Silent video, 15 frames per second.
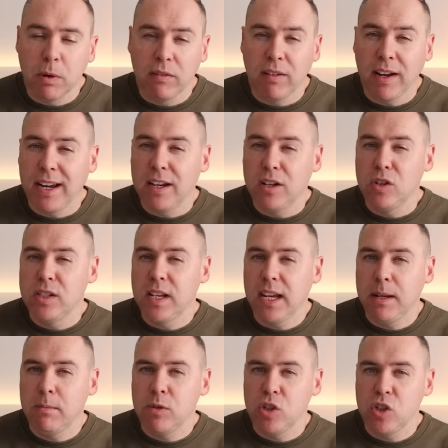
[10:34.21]
whether in
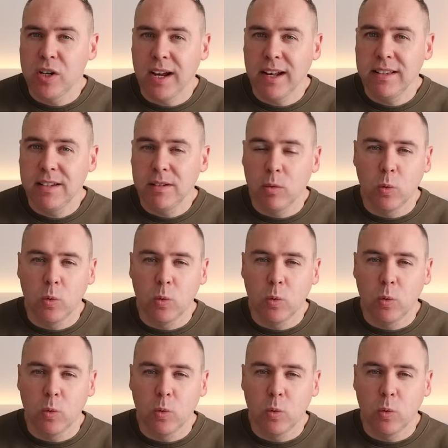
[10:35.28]
Teams chat